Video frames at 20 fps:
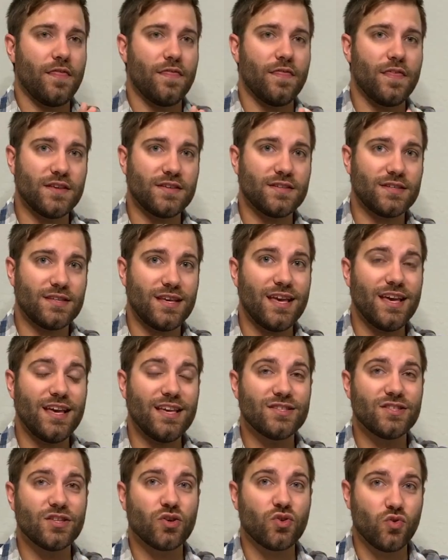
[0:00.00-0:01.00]
This
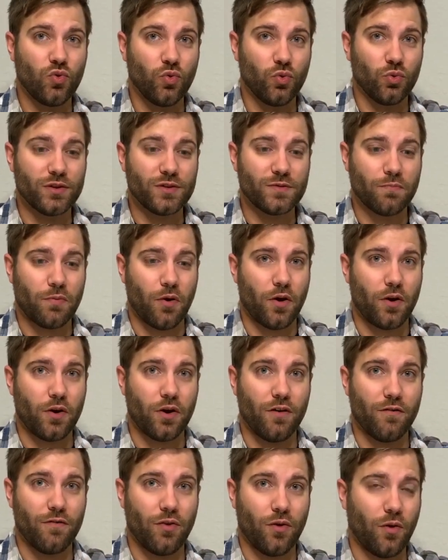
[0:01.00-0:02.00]
is the coolest part
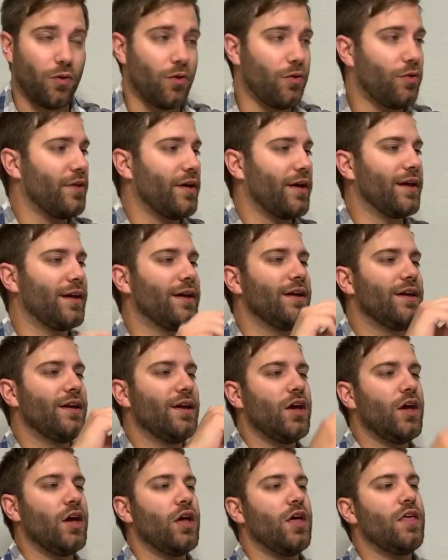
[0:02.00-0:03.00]
of the whole thing.
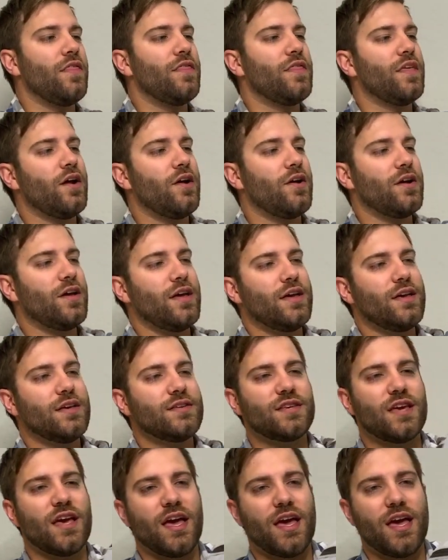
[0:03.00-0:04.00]
There
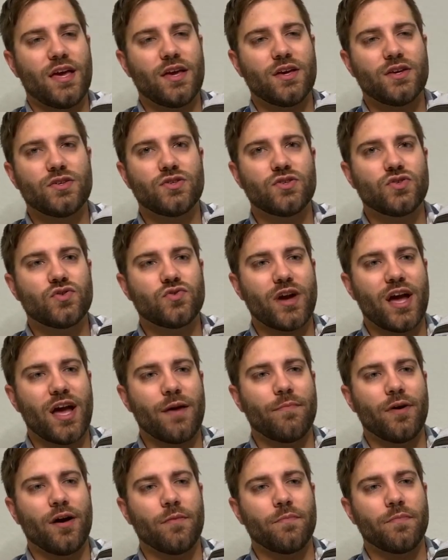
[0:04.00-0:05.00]
is a
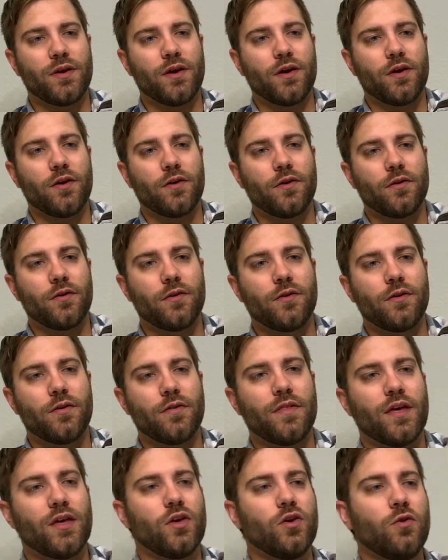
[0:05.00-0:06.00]
strap up here
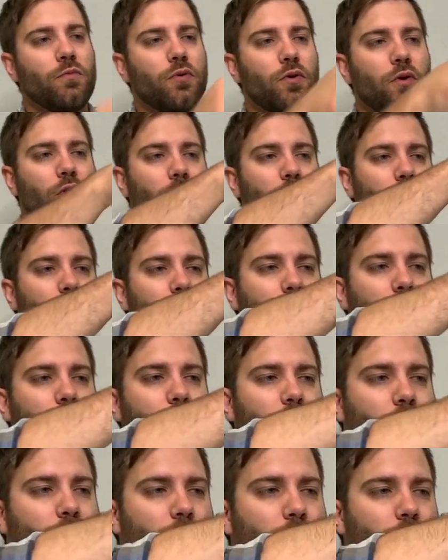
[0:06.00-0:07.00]
that you pull,
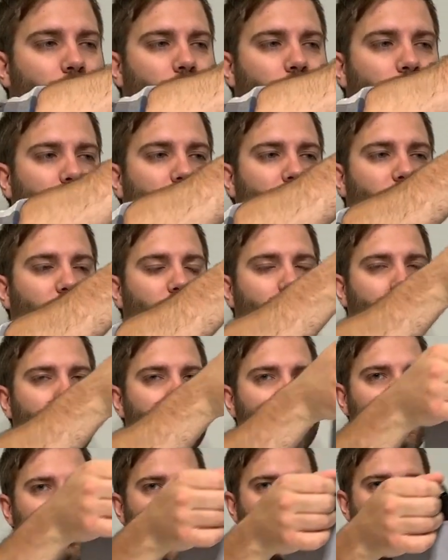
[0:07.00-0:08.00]
and it
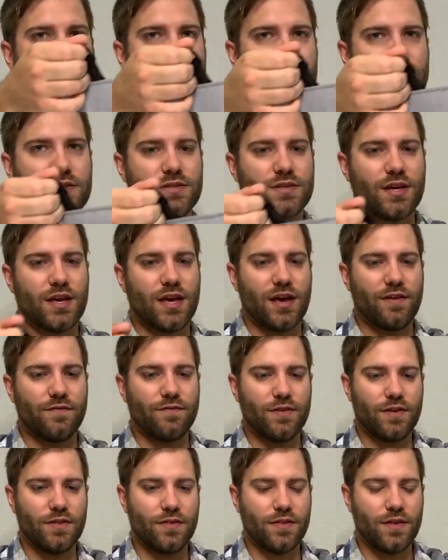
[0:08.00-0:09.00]
unlatches
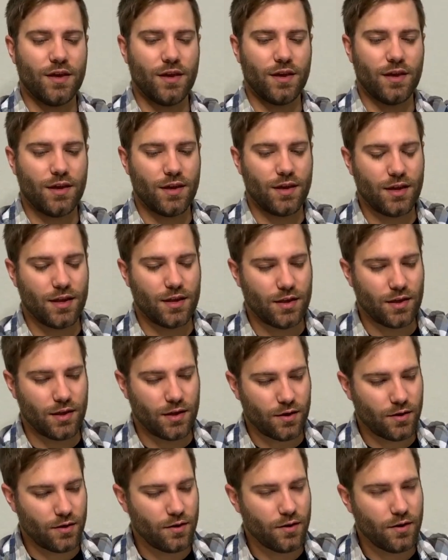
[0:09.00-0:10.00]
everything in
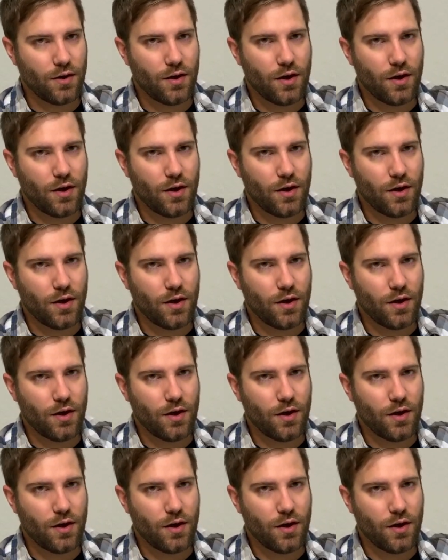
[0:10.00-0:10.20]
here.